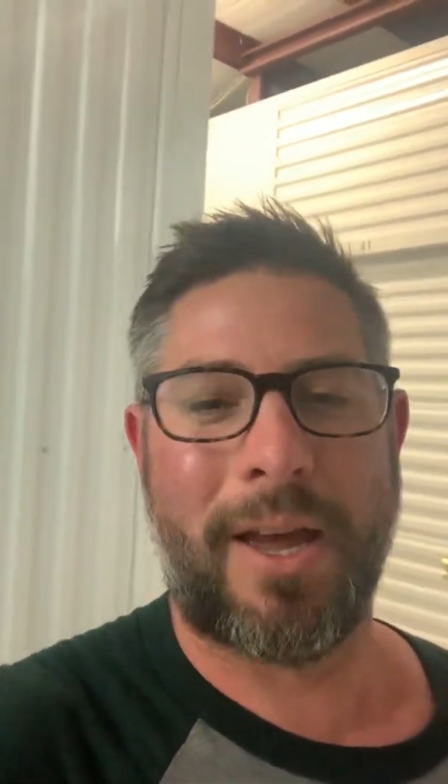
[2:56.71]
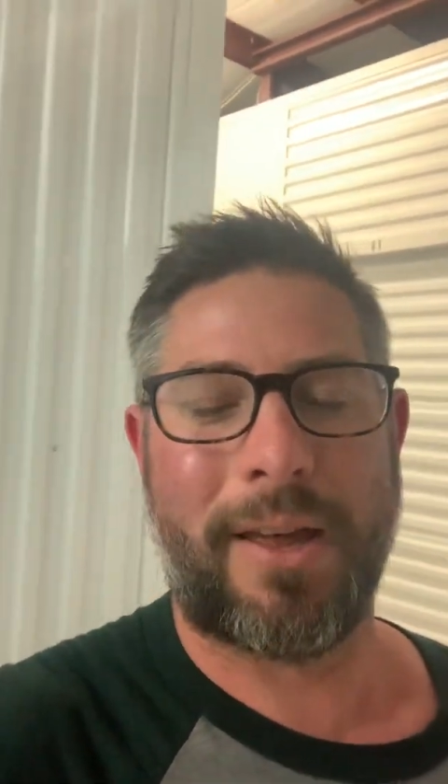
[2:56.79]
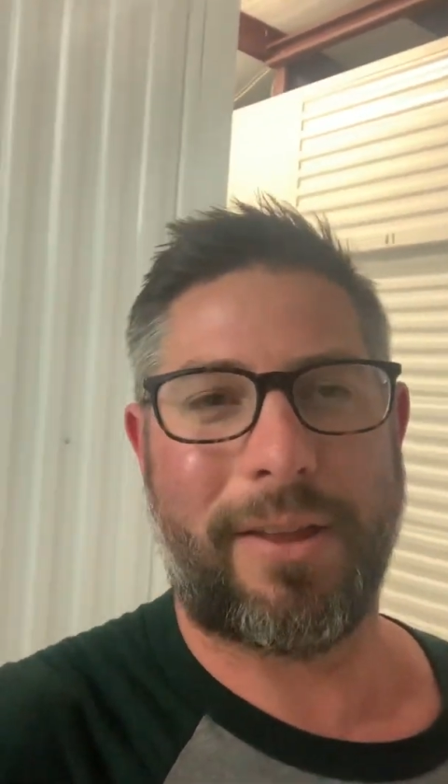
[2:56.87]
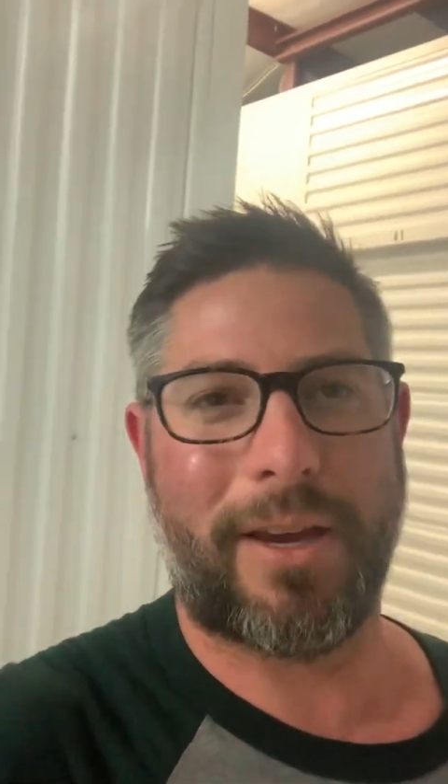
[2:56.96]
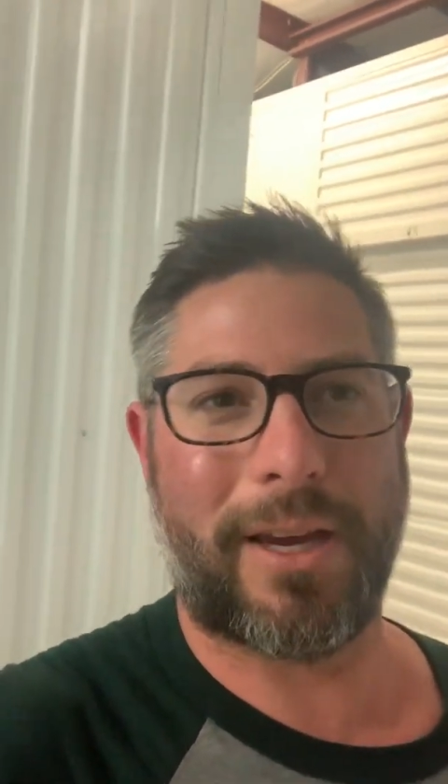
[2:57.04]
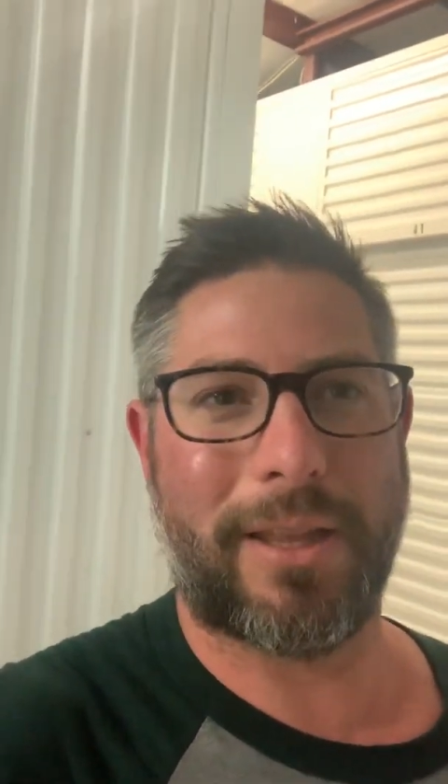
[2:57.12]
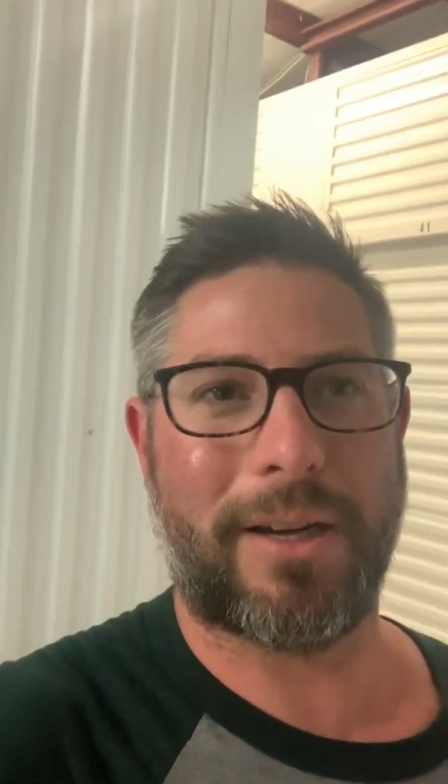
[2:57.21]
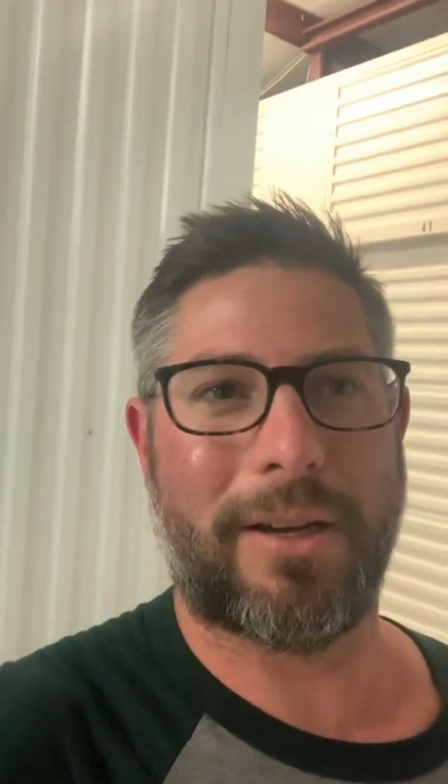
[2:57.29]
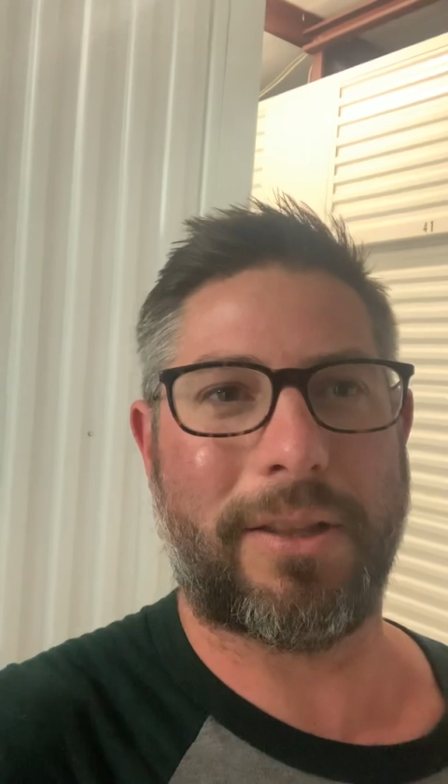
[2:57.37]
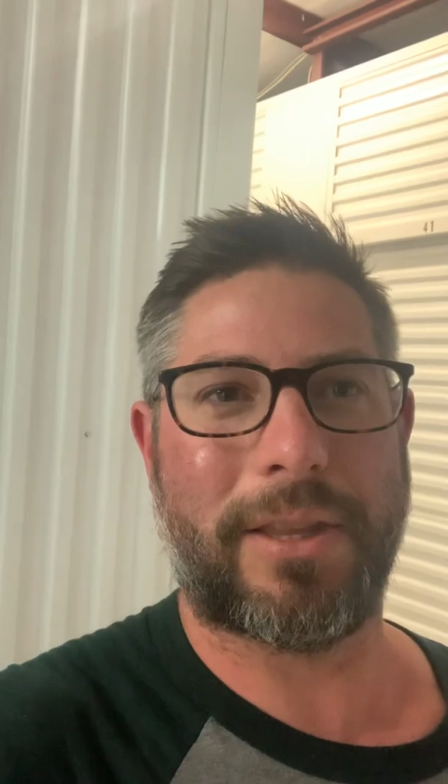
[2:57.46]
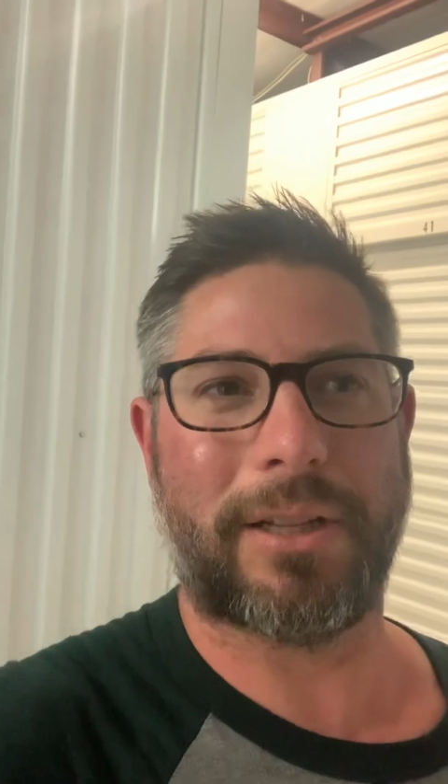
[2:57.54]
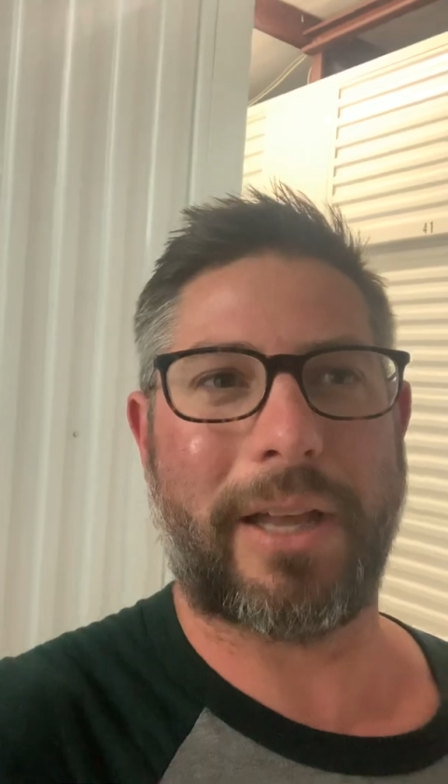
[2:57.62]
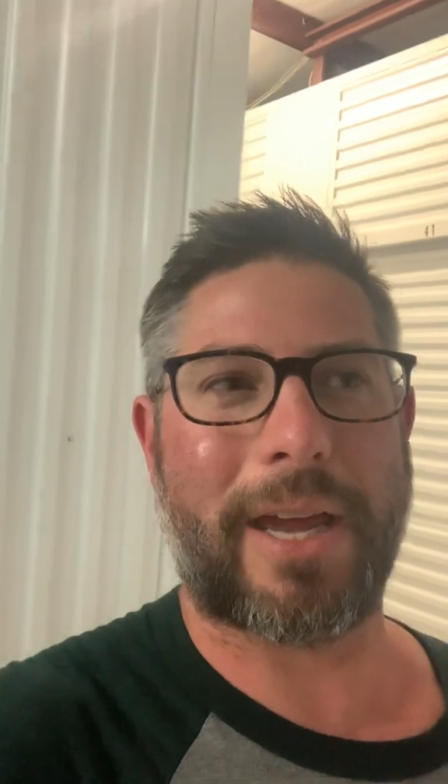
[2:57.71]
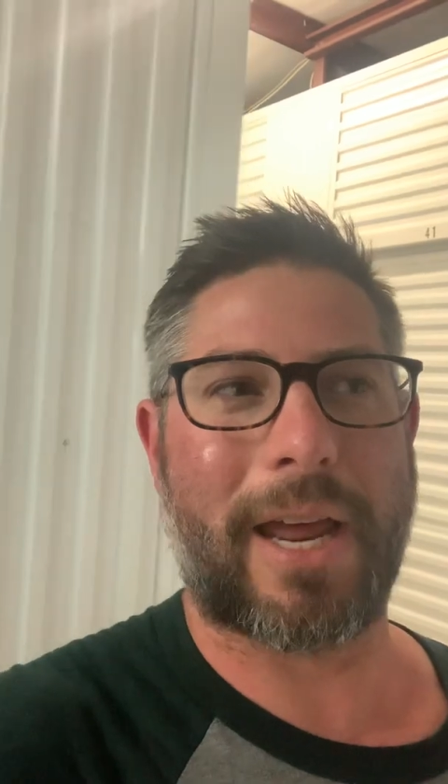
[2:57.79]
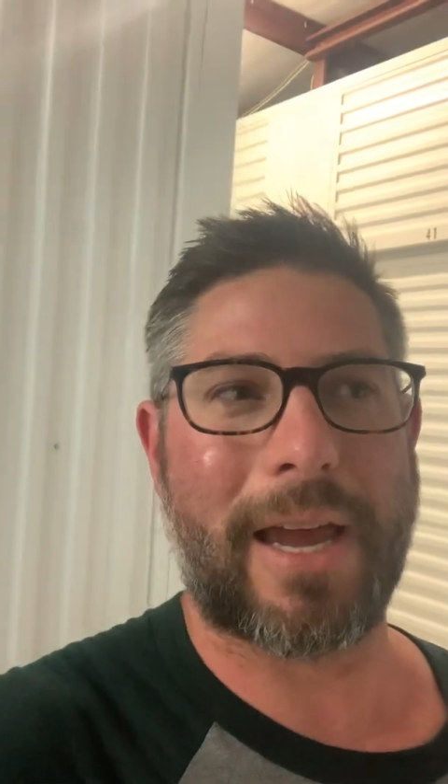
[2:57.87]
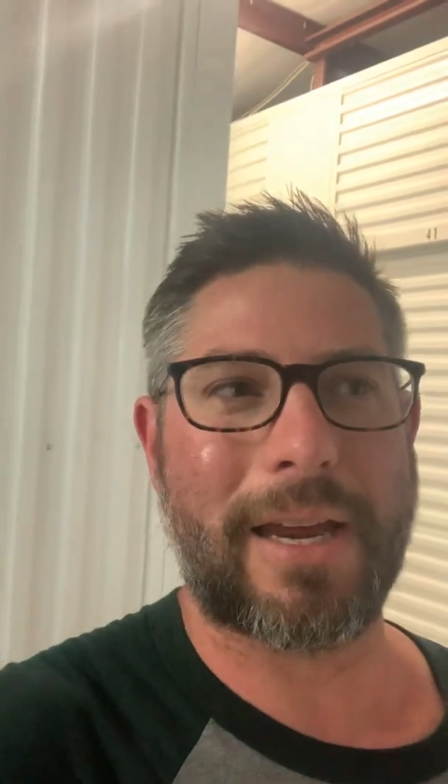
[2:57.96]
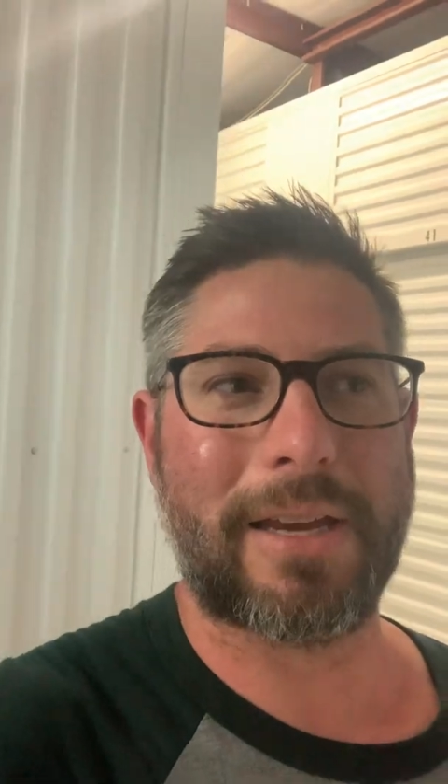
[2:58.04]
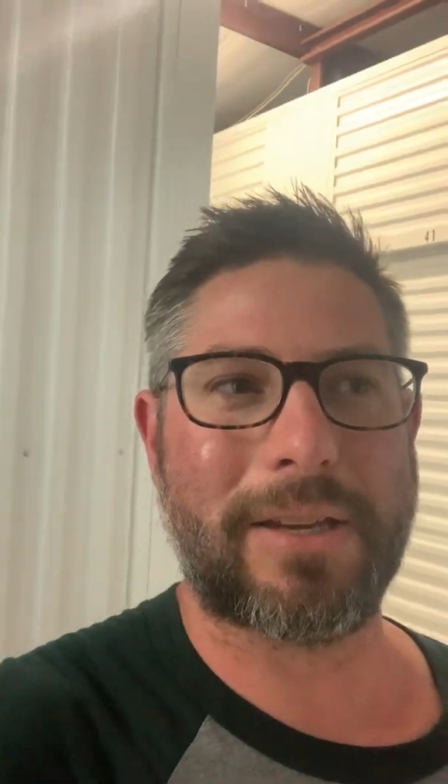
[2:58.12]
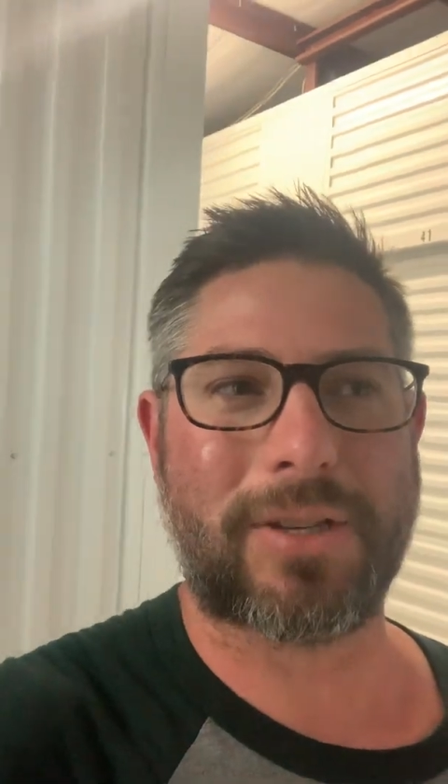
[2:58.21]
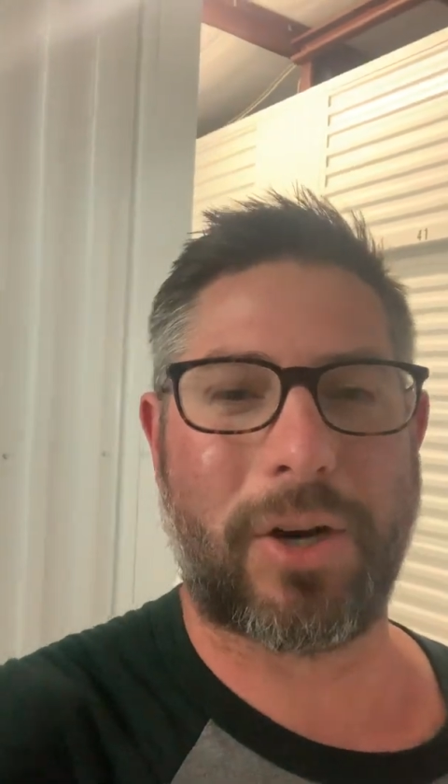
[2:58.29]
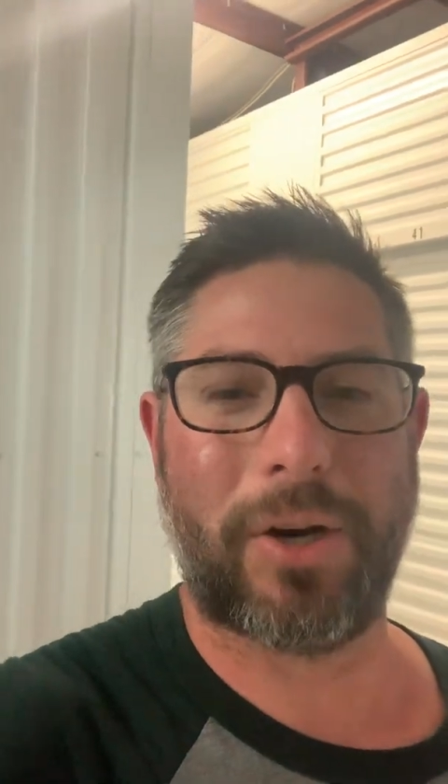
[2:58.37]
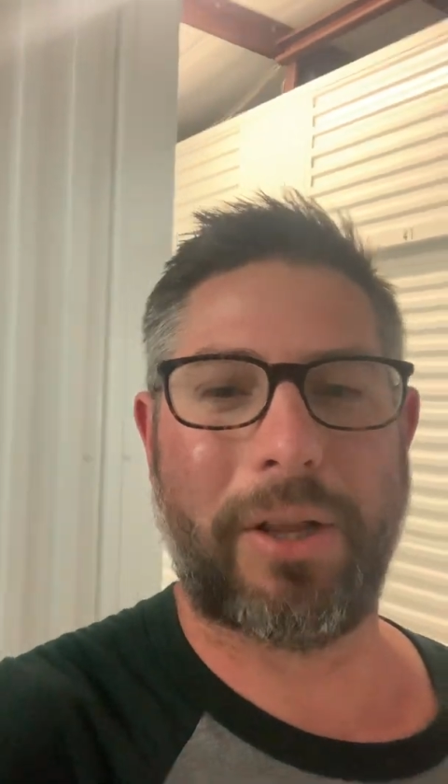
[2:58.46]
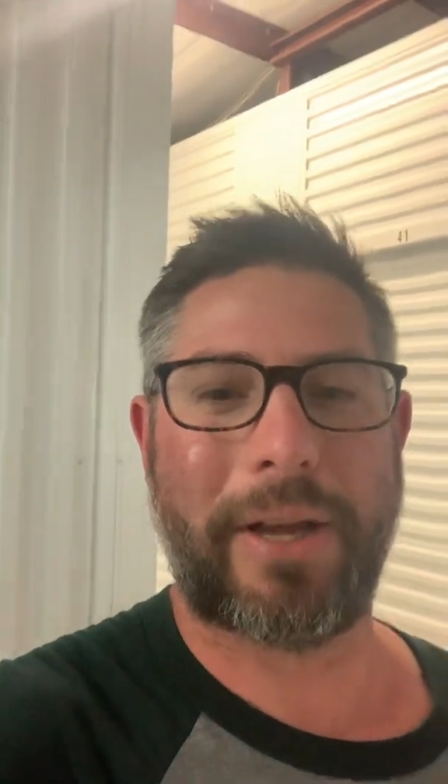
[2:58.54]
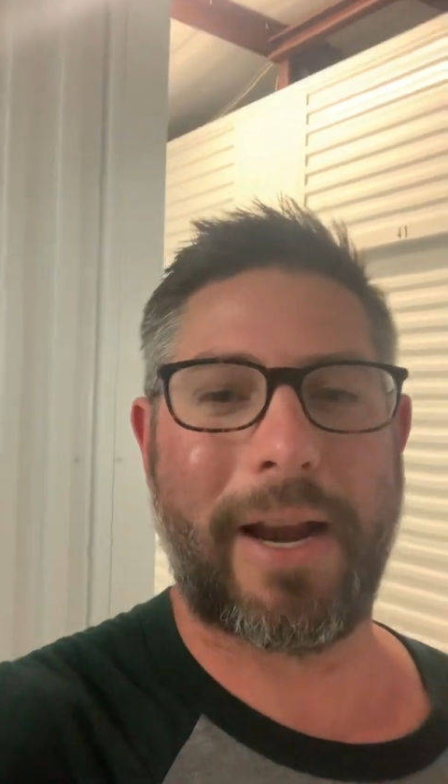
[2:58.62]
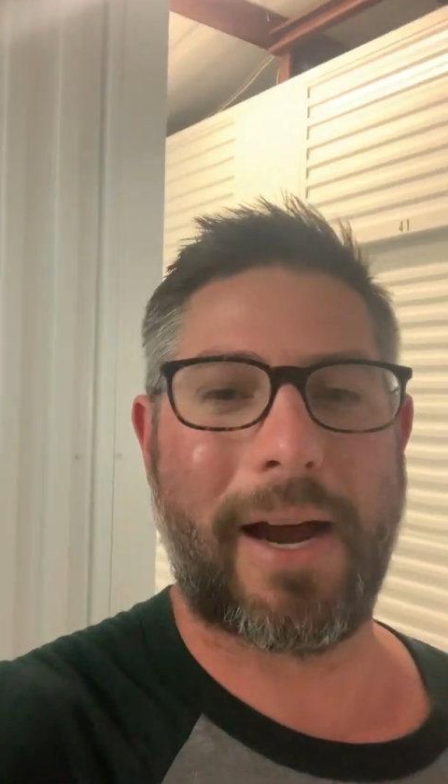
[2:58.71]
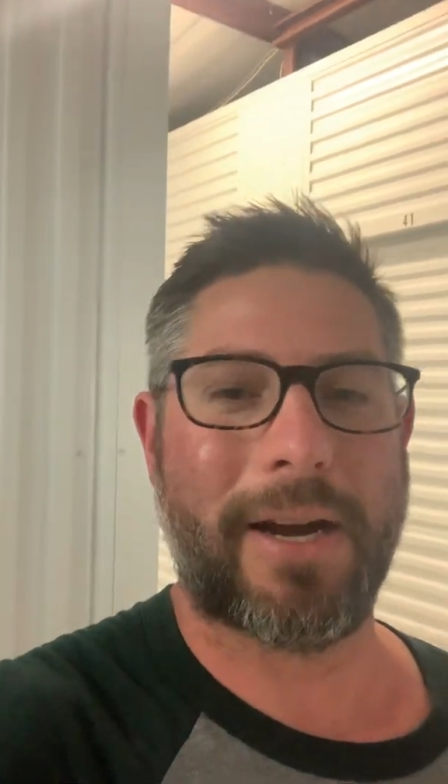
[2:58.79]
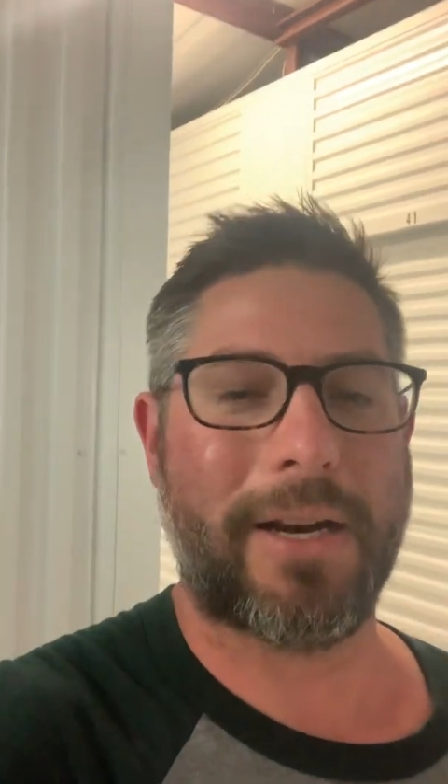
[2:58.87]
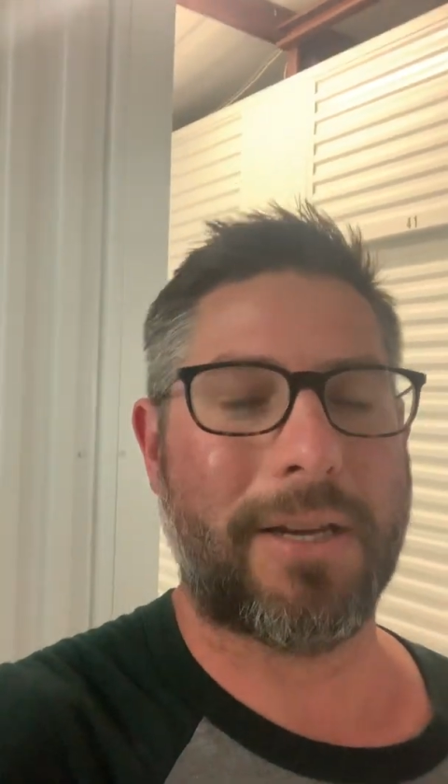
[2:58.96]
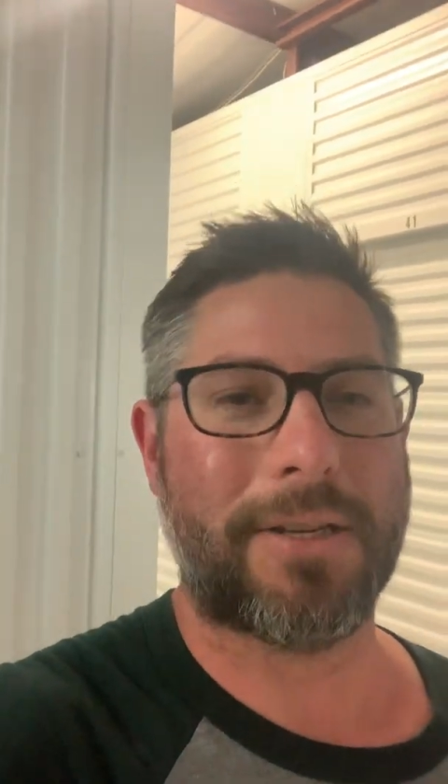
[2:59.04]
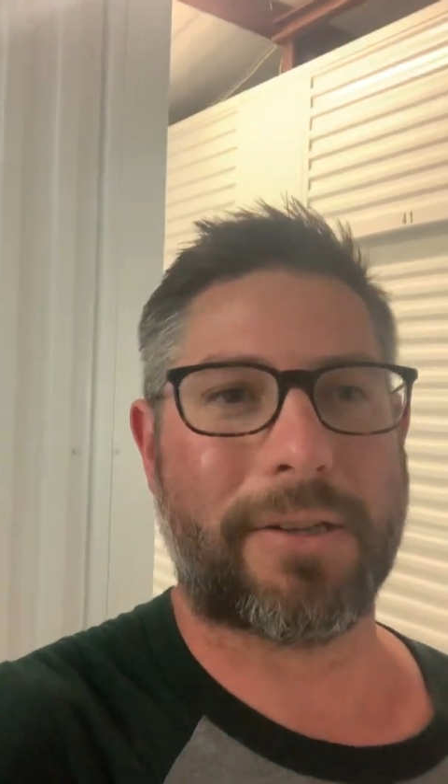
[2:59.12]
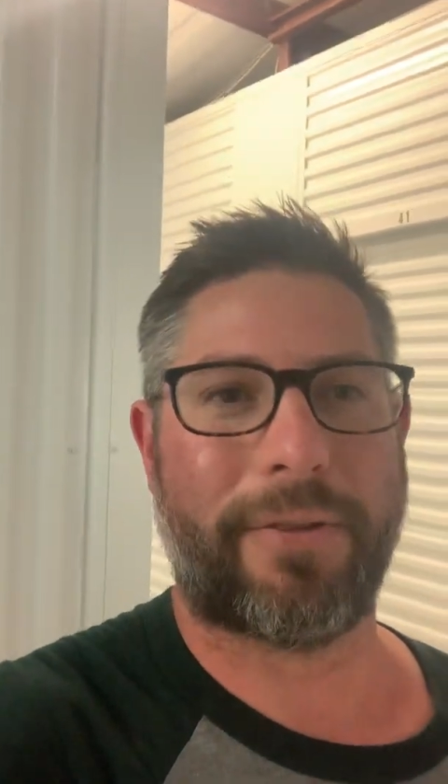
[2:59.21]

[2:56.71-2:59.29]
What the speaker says: thing in the late 80s, early 90s.